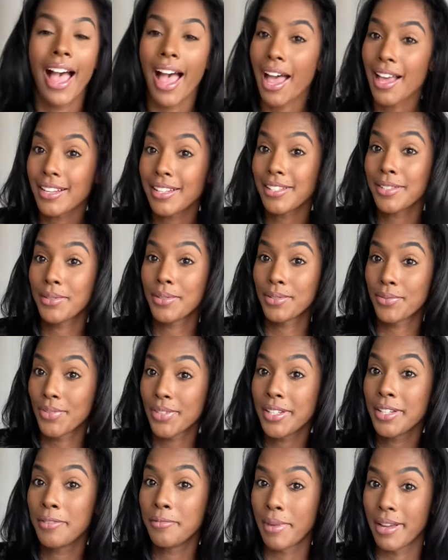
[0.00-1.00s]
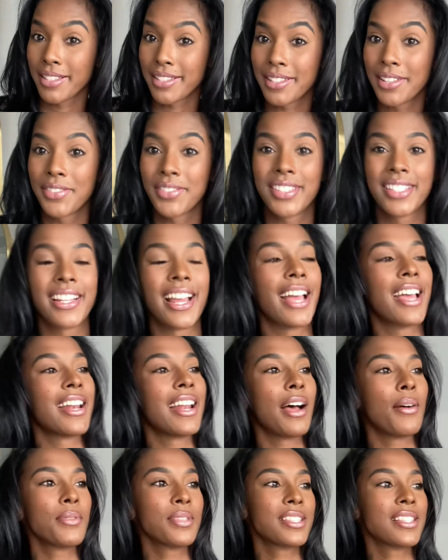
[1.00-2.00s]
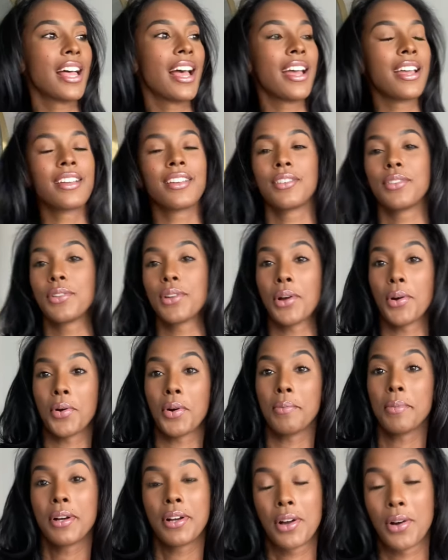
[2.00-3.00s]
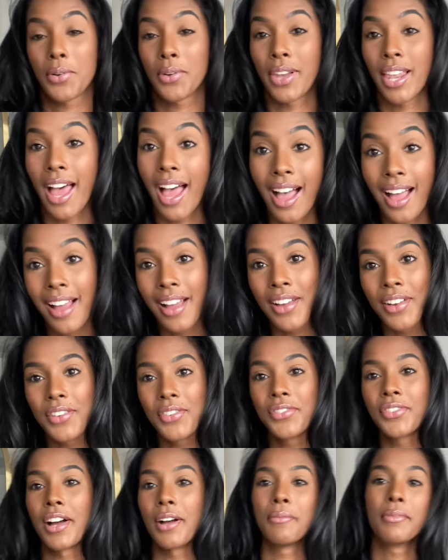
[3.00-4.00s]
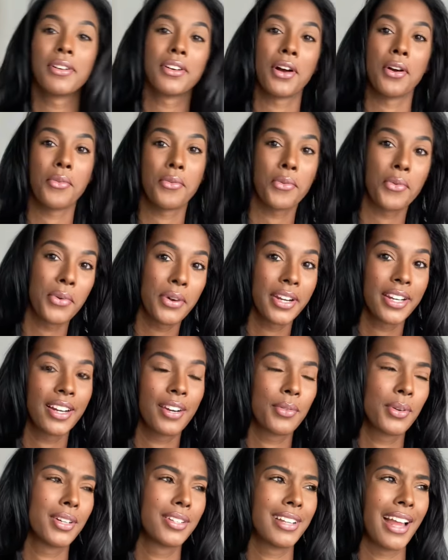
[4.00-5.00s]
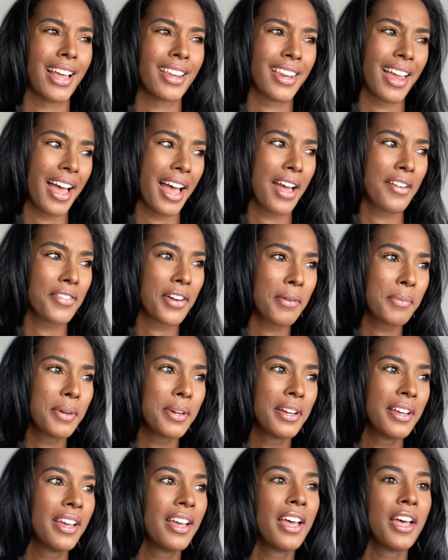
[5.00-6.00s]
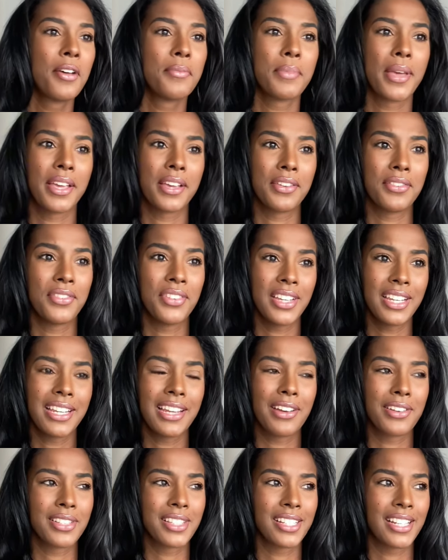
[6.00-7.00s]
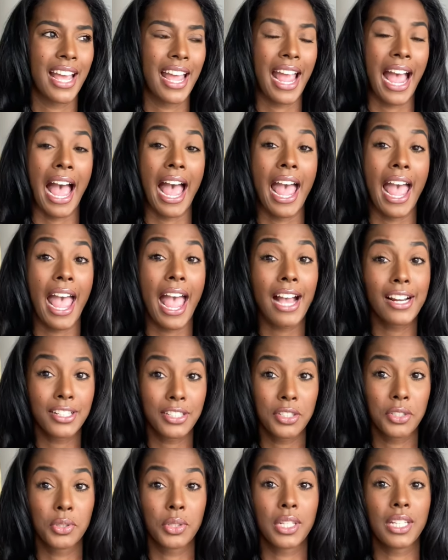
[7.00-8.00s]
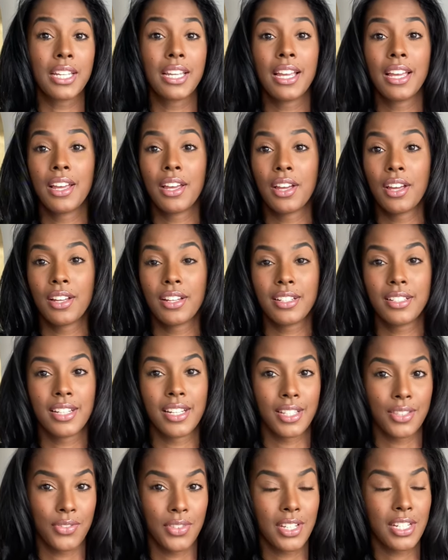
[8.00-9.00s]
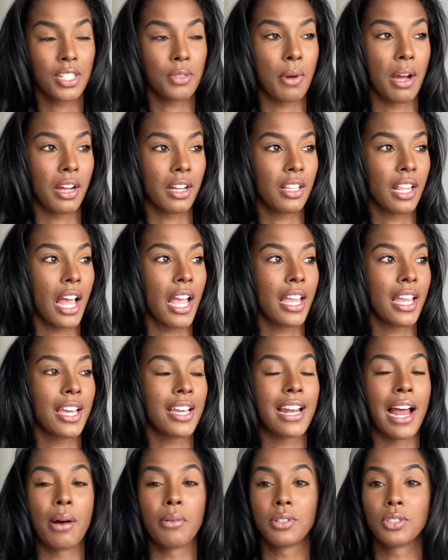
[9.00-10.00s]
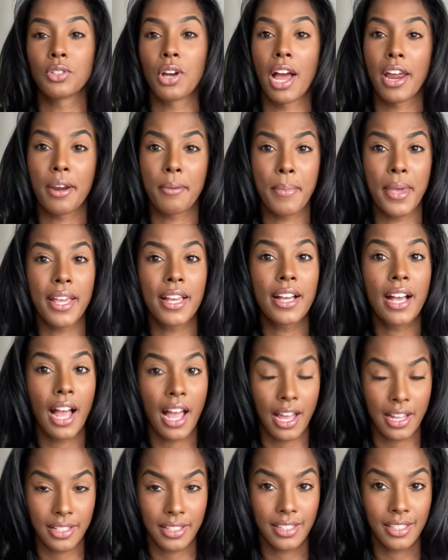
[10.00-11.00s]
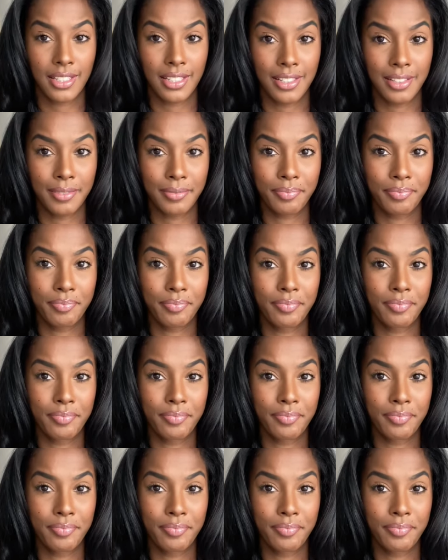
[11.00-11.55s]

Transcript: I just was feeling myself today and I was like, I'm gonna go live. I'm gonna go on, well, not live. I'm gonna make a video today. I actually just finished my client and I was trying to make content